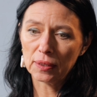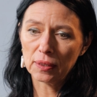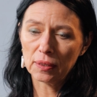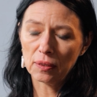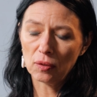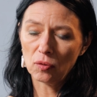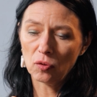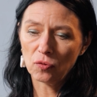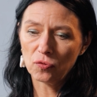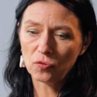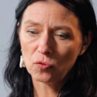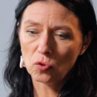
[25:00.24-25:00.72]

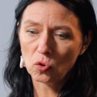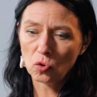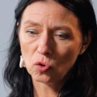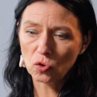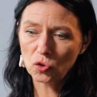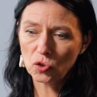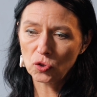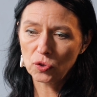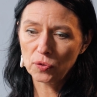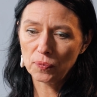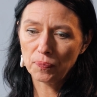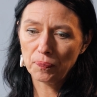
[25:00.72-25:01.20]
of
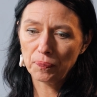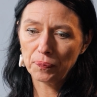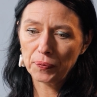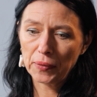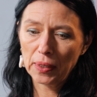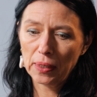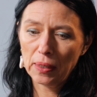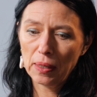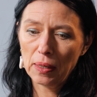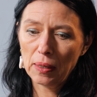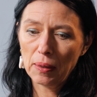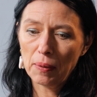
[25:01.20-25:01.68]
course,
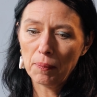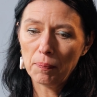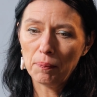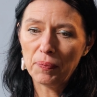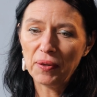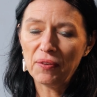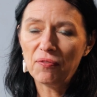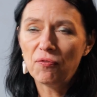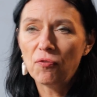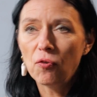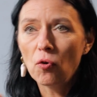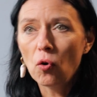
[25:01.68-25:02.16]

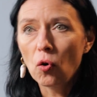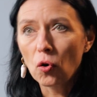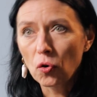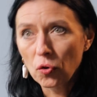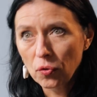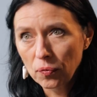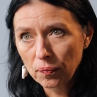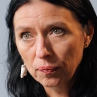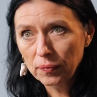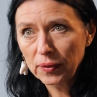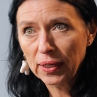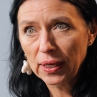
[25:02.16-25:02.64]

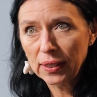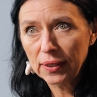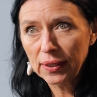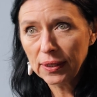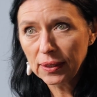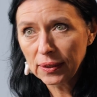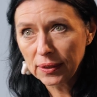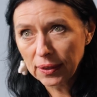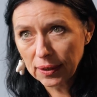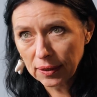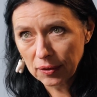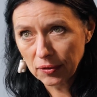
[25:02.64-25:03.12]
before
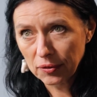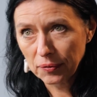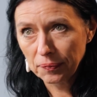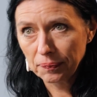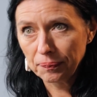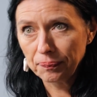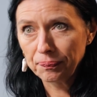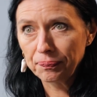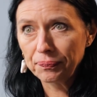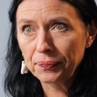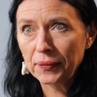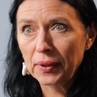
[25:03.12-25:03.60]
getting there,
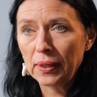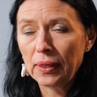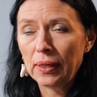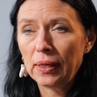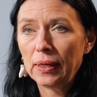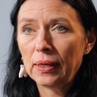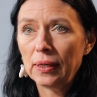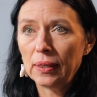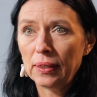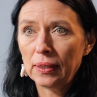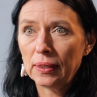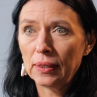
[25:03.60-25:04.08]

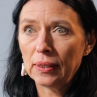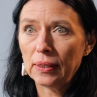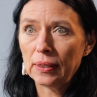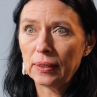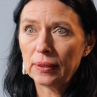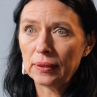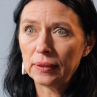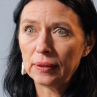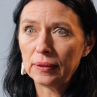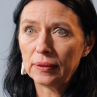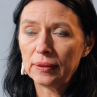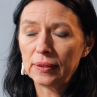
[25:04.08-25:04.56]

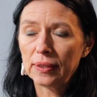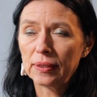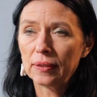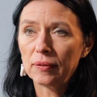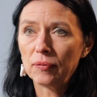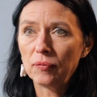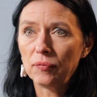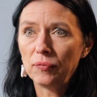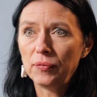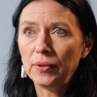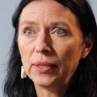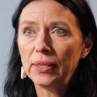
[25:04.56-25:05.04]

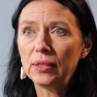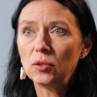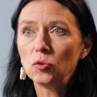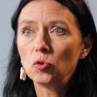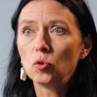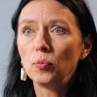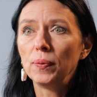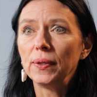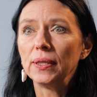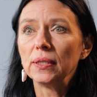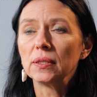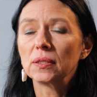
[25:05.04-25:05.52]
there need
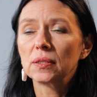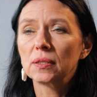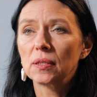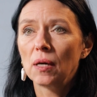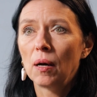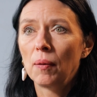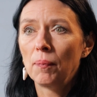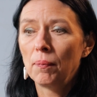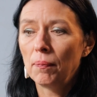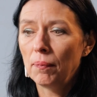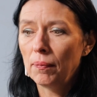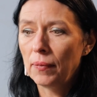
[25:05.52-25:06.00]
to be
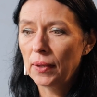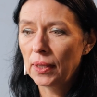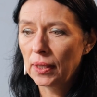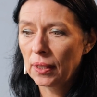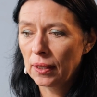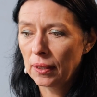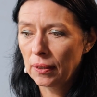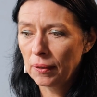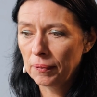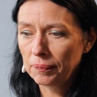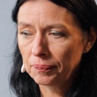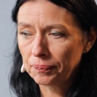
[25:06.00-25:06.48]

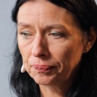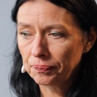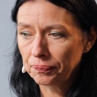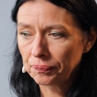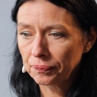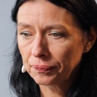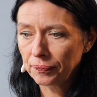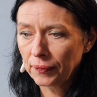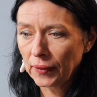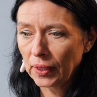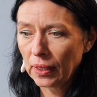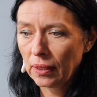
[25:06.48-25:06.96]

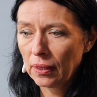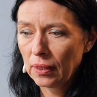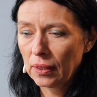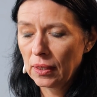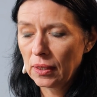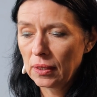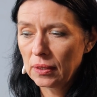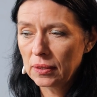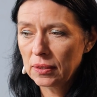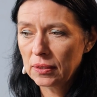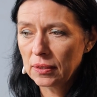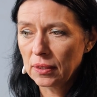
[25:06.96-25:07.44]
some
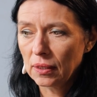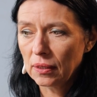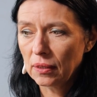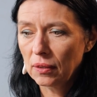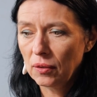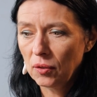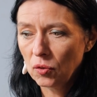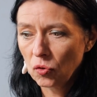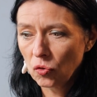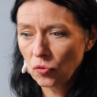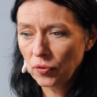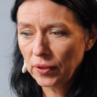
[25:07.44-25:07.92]

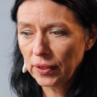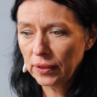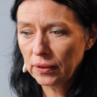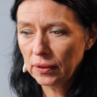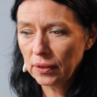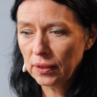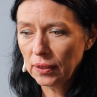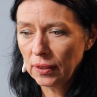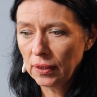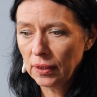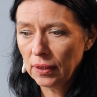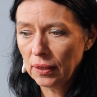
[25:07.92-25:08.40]

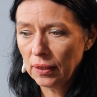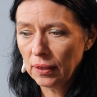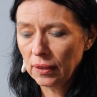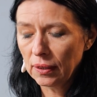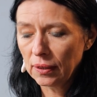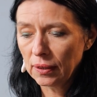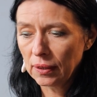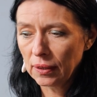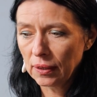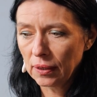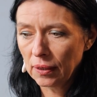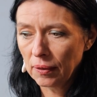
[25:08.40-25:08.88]

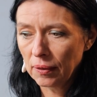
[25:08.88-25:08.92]
security,